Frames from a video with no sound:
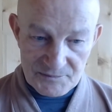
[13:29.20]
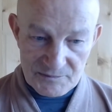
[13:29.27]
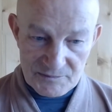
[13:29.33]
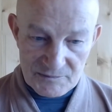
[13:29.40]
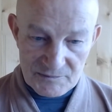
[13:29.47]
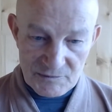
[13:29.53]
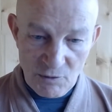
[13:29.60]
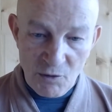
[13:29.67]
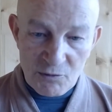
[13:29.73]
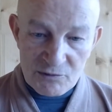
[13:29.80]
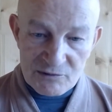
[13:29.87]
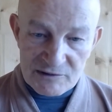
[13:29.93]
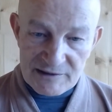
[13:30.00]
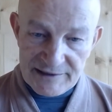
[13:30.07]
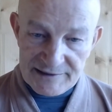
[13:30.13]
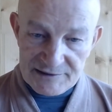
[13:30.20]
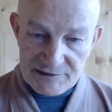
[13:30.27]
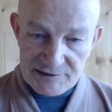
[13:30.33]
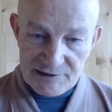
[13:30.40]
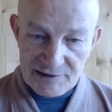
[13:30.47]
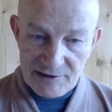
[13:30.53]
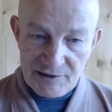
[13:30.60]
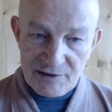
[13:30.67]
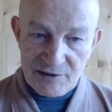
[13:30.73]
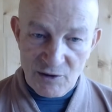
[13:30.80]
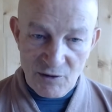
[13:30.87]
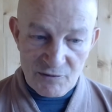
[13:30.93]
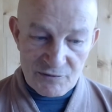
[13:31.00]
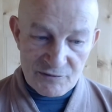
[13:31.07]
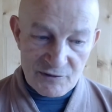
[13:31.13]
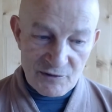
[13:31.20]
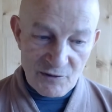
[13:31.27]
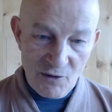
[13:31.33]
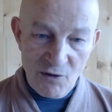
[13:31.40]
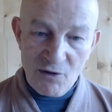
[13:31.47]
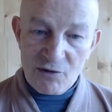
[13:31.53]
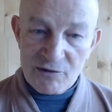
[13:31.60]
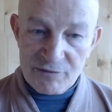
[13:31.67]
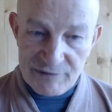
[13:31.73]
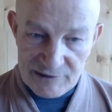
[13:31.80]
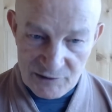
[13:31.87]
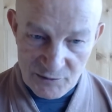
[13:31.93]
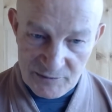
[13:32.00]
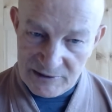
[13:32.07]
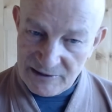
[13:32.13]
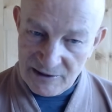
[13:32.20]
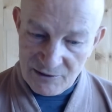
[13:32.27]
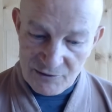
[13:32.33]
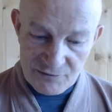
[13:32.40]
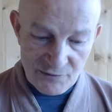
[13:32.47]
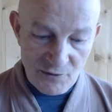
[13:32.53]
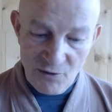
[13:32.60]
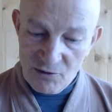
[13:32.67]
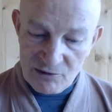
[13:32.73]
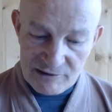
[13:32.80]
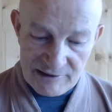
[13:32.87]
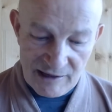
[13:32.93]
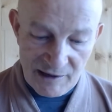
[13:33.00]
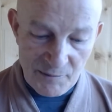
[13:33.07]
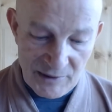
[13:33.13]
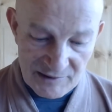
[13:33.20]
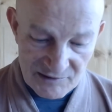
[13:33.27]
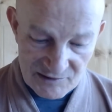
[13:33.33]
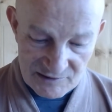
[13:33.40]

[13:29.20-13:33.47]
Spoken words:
own nature of all phenomena, of all dharmas.